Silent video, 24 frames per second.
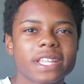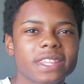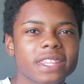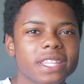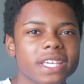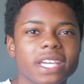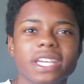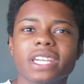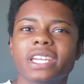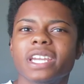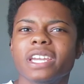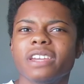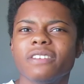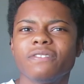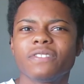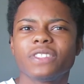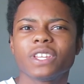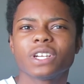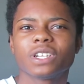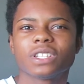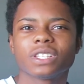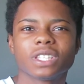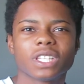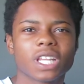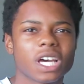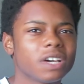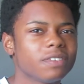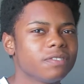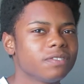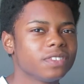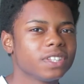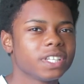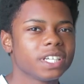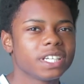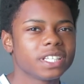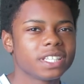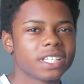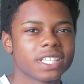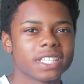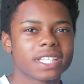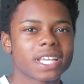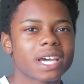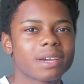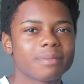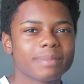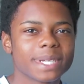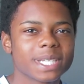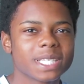think if they're lovely, then
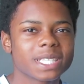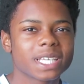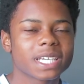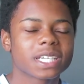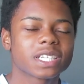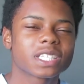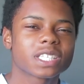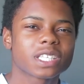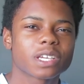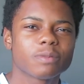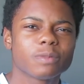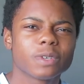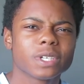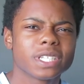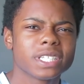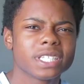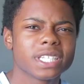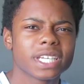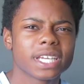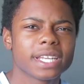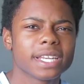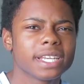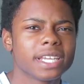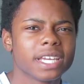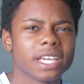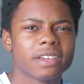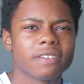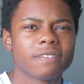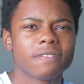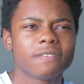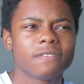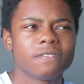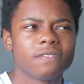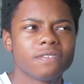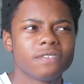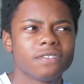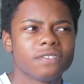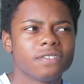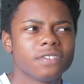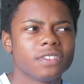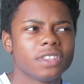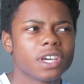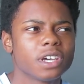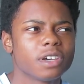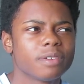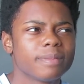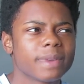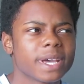that means like someone did give
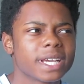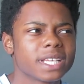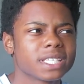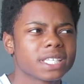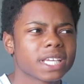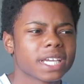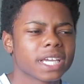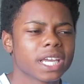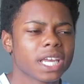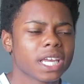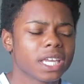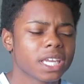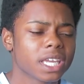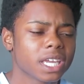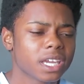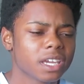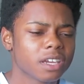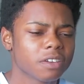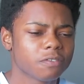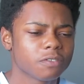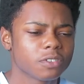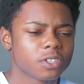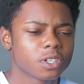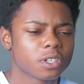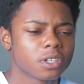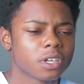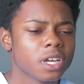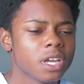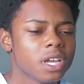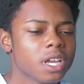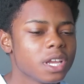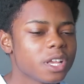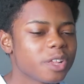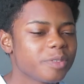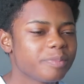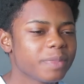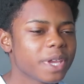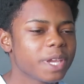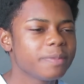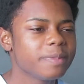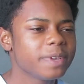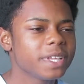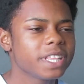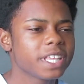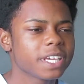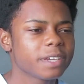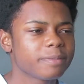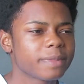them as like a gift, or
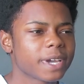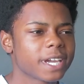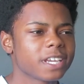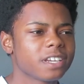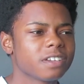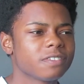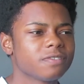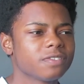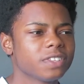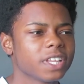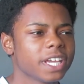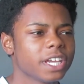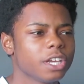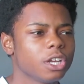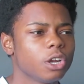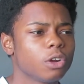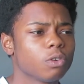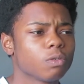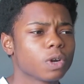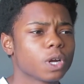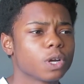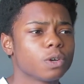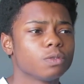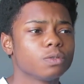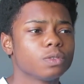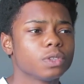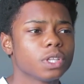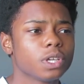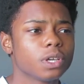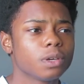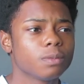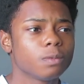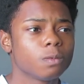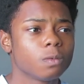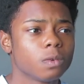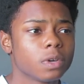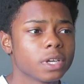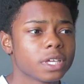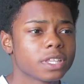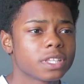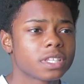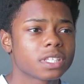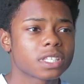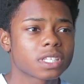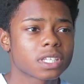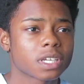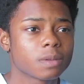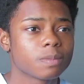maybe they might have like grown them with
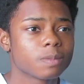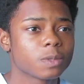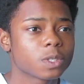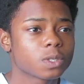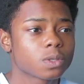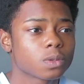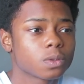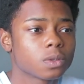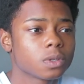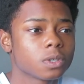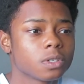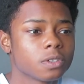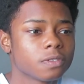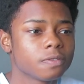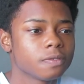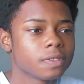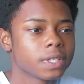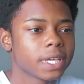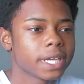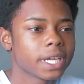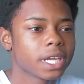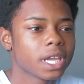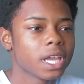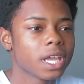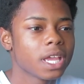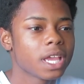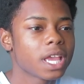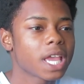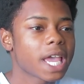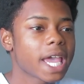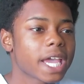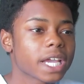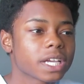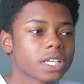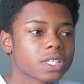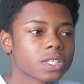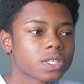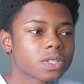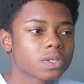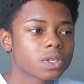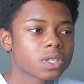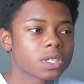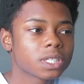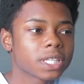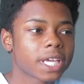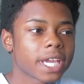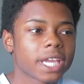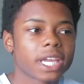some sort of like
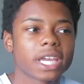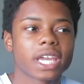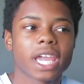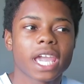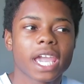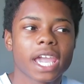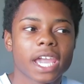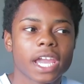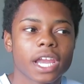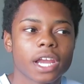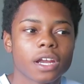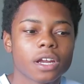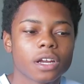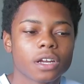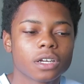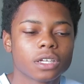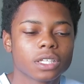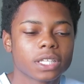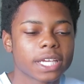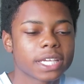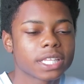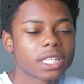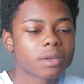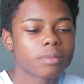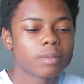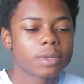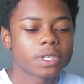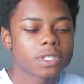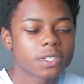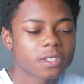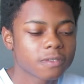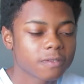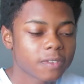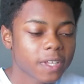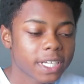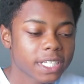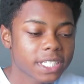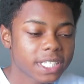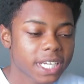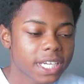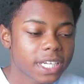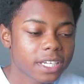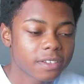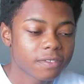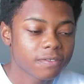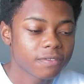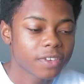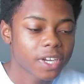extra like care, like they must have like
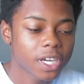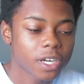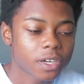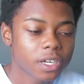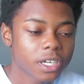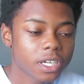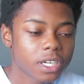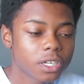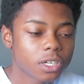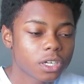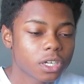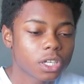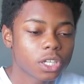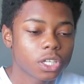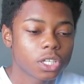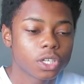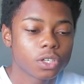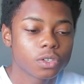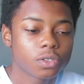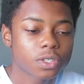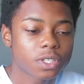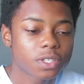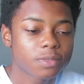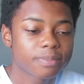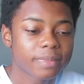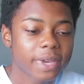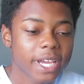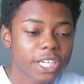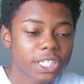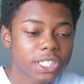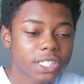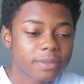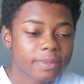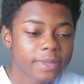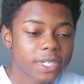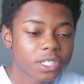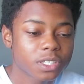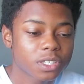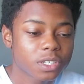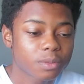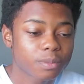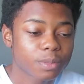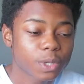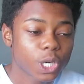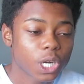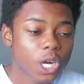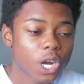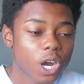taken very close measurements or
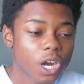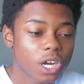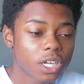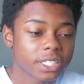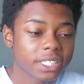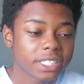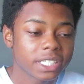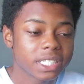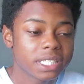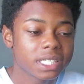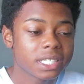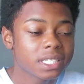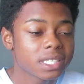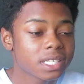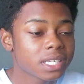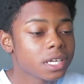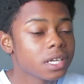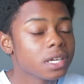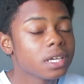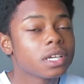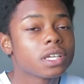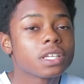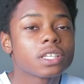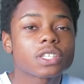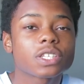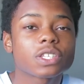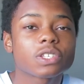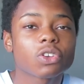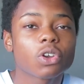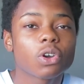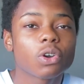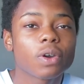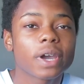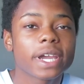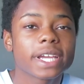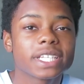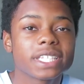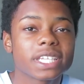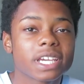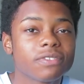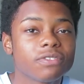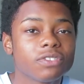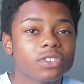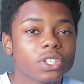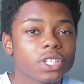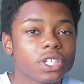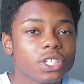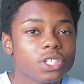precautions. So I
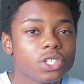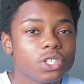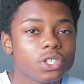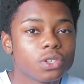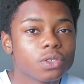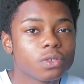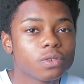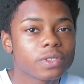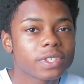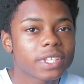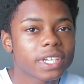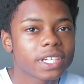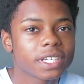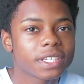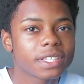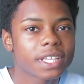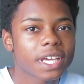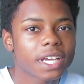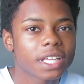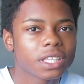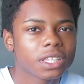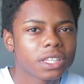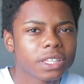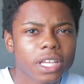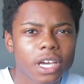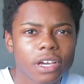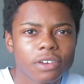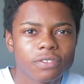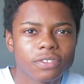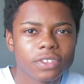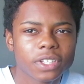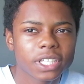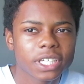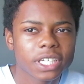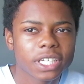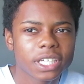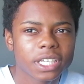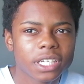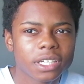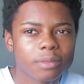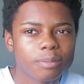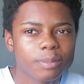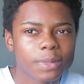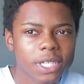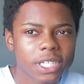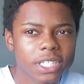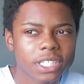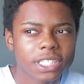definitely do think that lovely
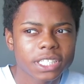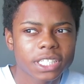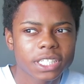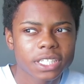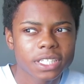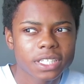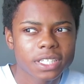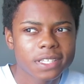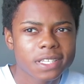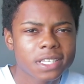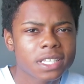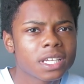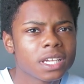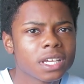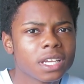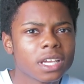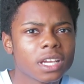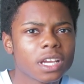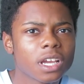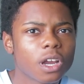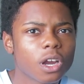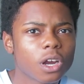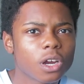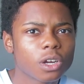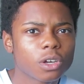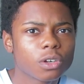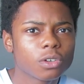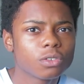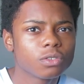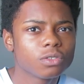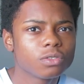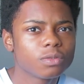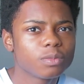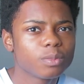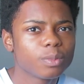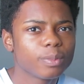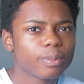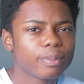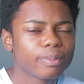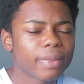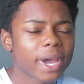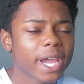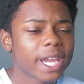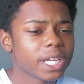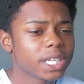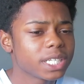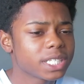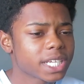peaches
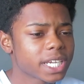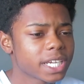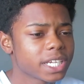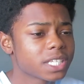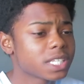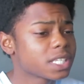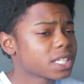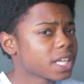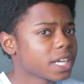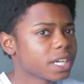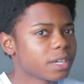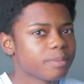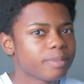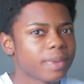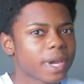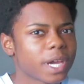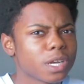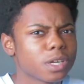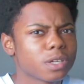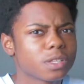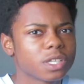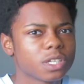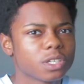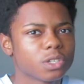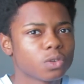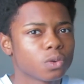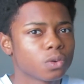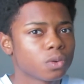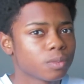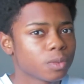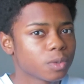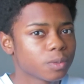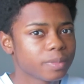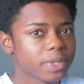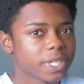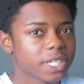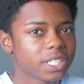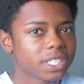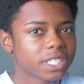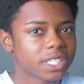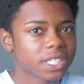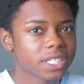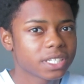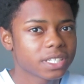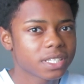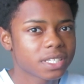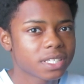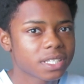might taste like better than normal
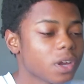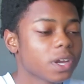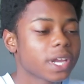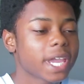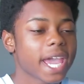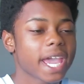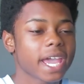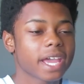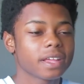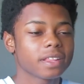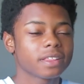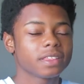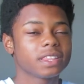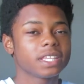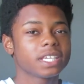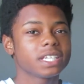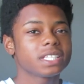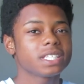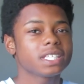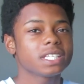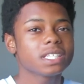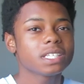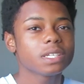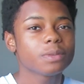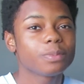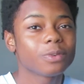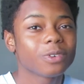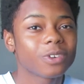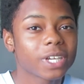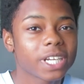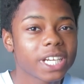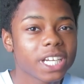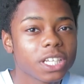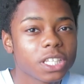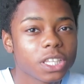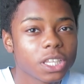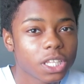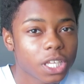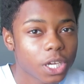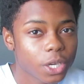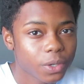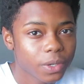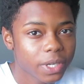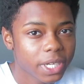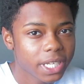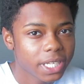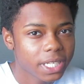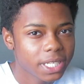peaches. Okay, this is a pretty
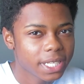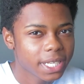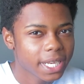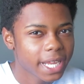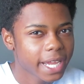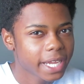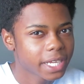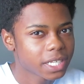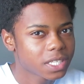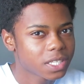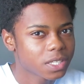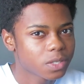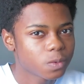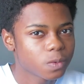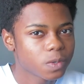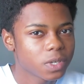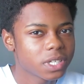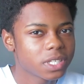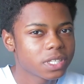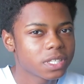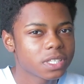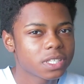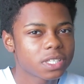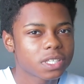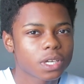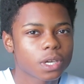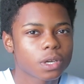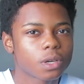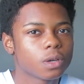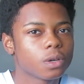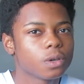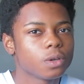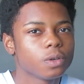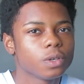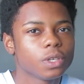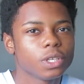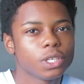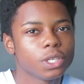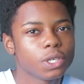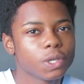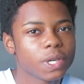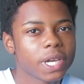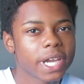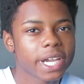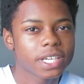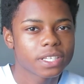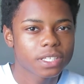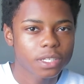loaded next one, so you
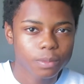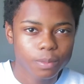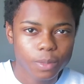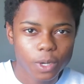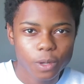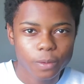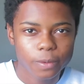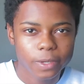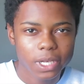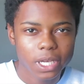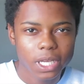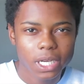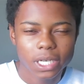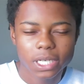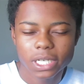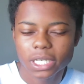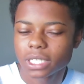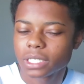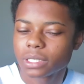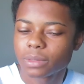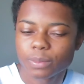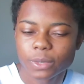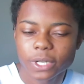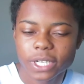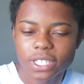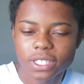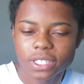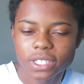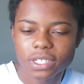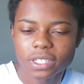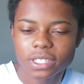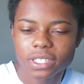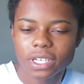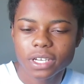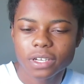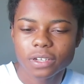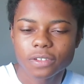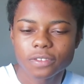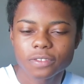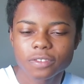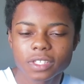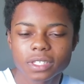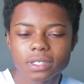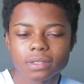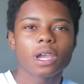guys are probably gonna need to brace yourselves.